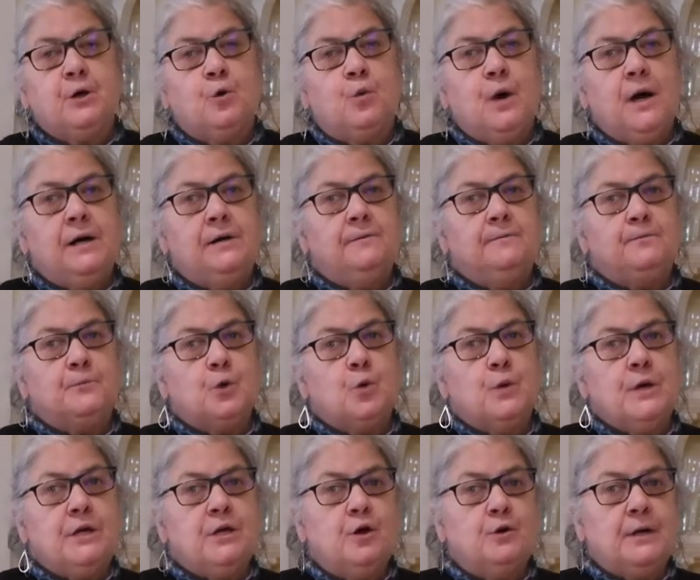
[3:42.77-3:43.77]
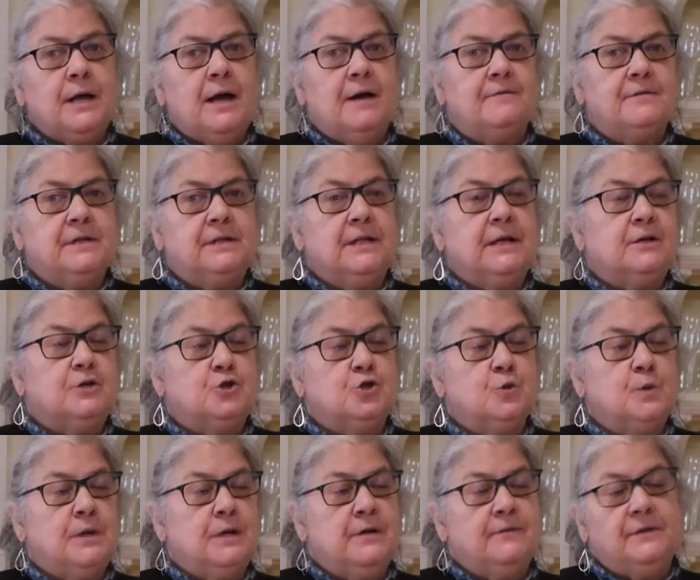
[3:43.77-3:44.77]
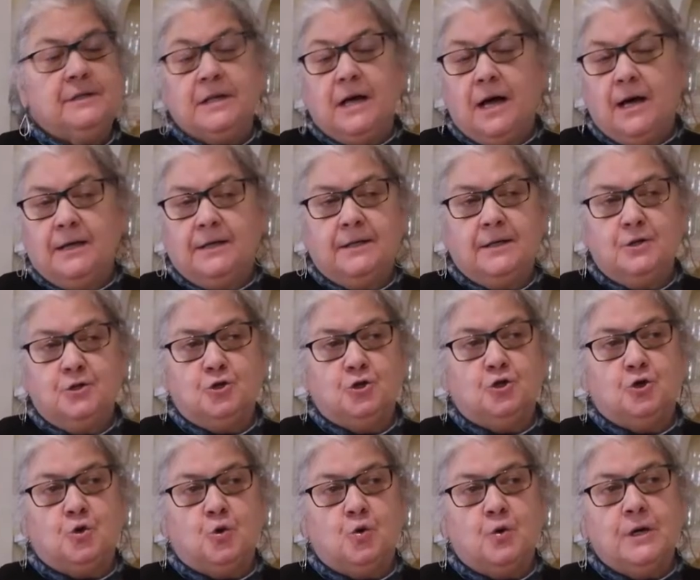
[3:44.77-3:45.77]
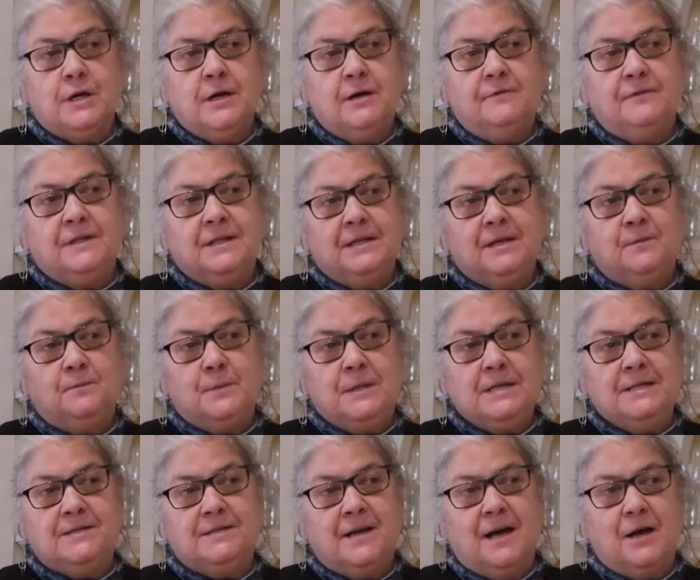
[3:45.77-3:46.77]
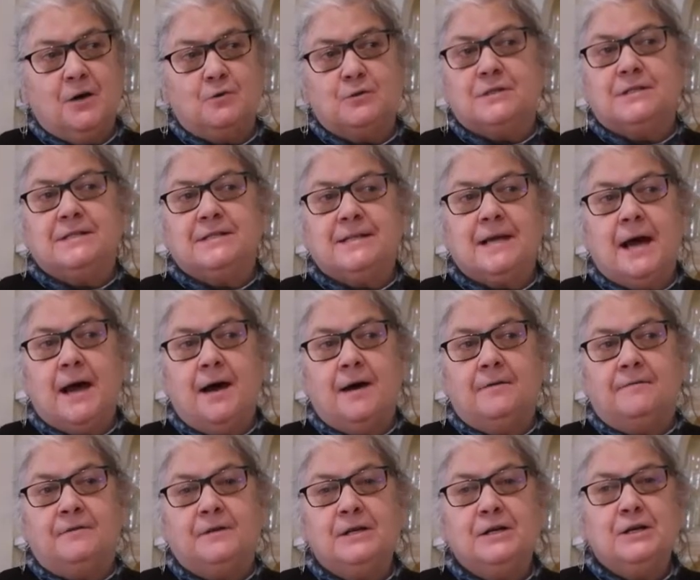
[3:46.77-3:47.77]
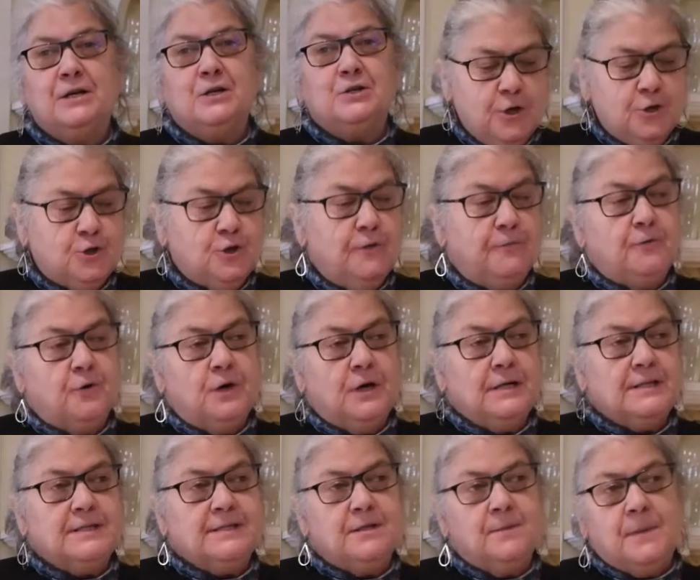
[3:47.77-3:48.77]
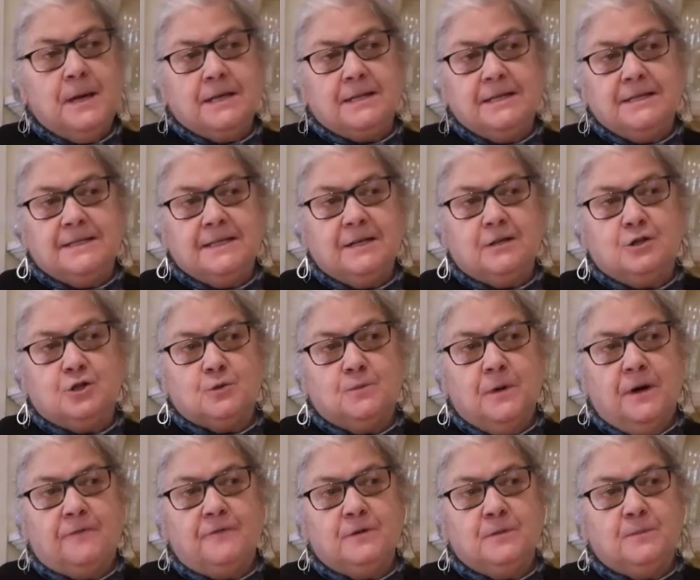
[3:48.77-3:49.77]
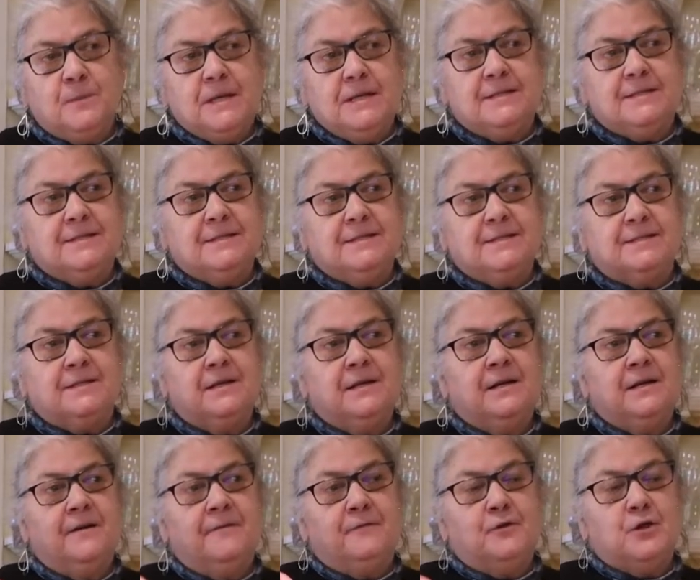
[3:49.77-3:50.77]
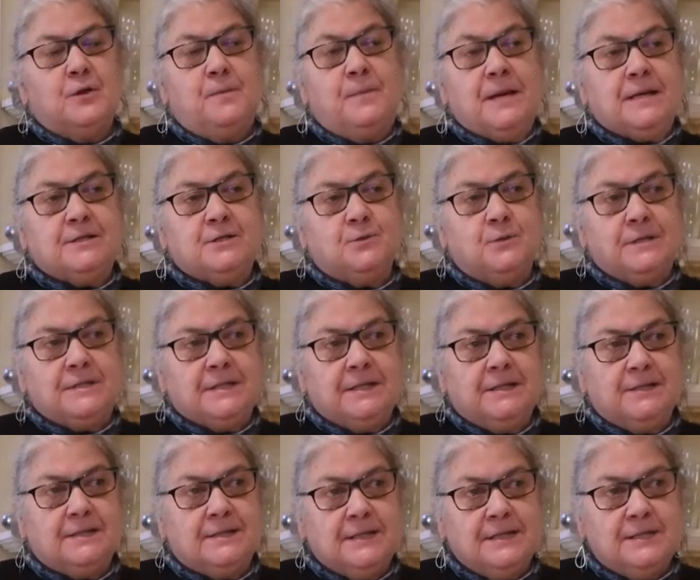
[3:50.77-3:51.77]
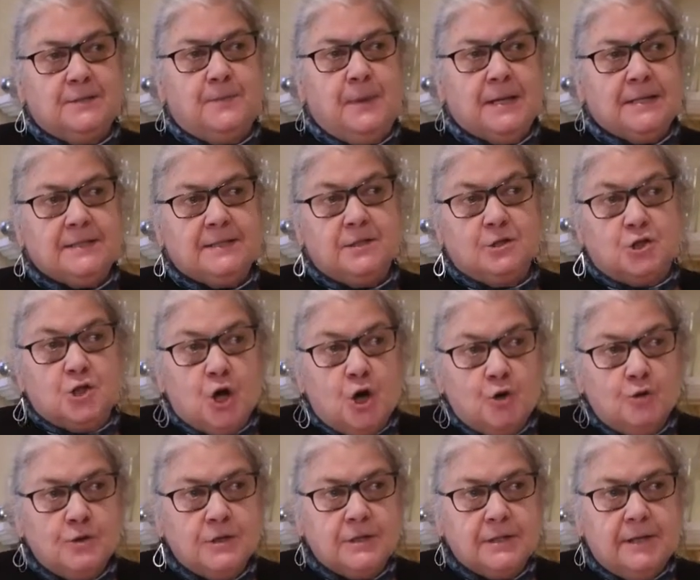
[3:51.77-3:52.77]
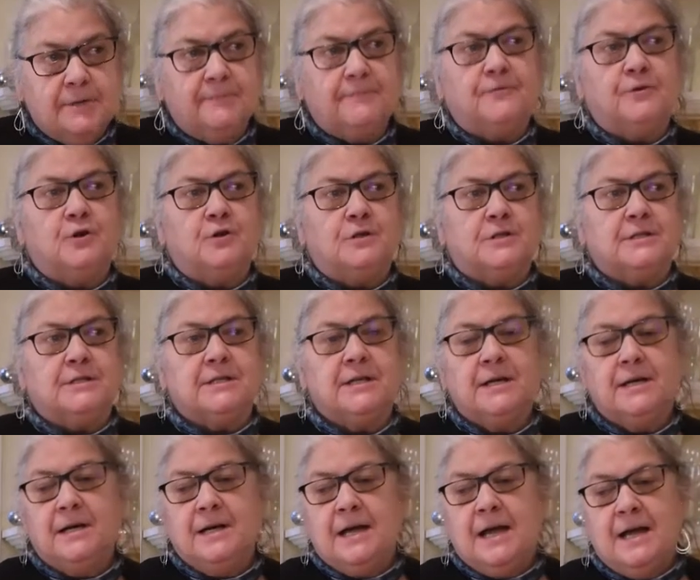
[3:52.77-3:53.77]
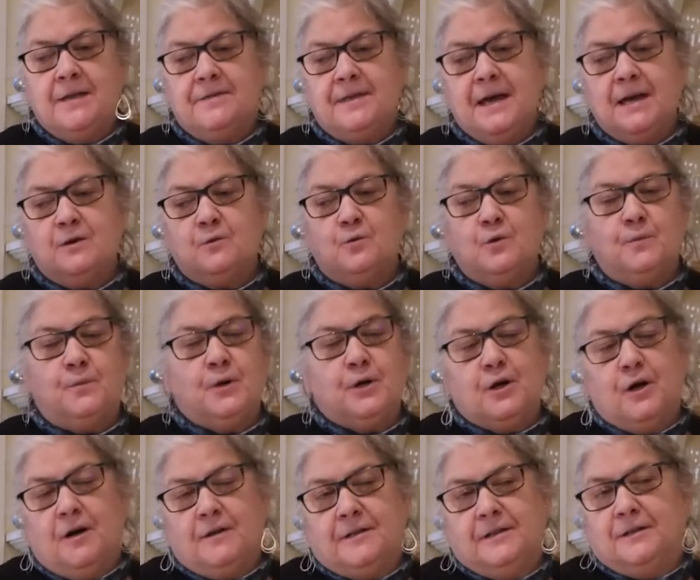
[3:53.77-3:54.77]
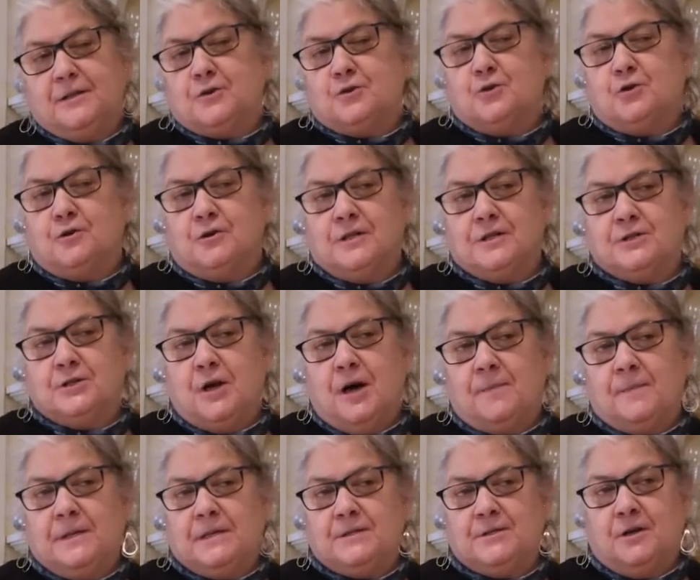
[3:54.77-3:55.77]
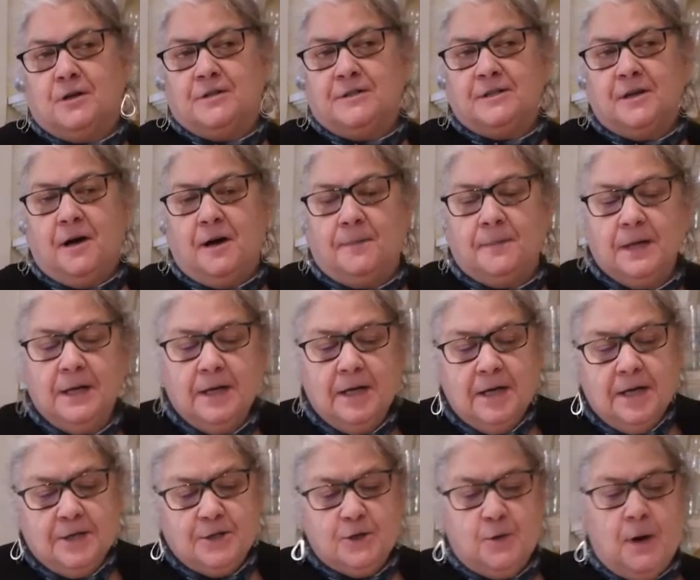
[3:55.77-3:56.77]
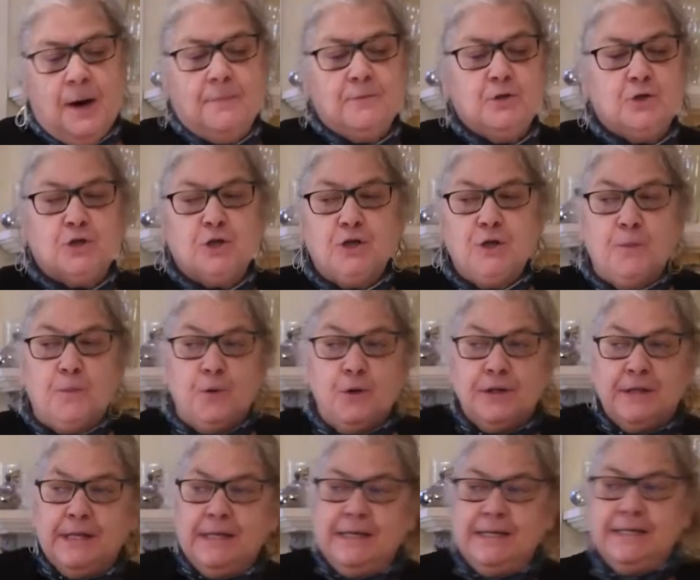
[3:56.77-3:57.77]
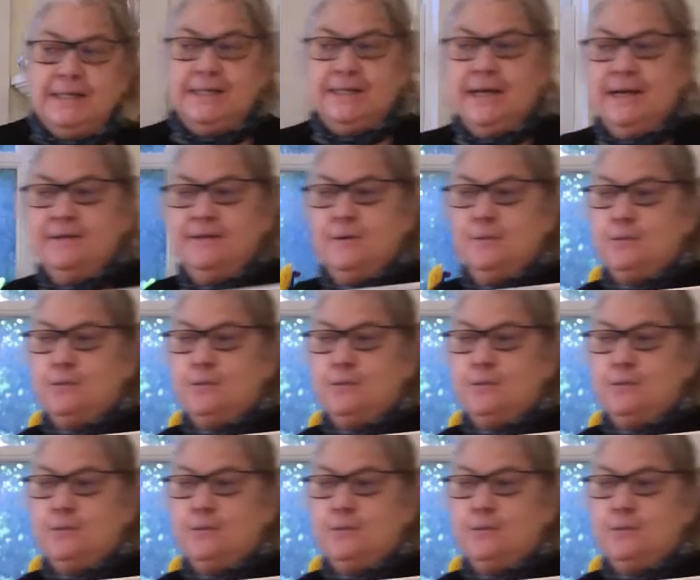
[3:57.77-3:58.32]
Well, we don't have the luxury of a 900-degree oven that pizza houses have. So for us to make these English muffin pizzas, for the best results, it's best to toast them first. And then we'll put all the luxurious toppings on top. So I'm just going to put these in the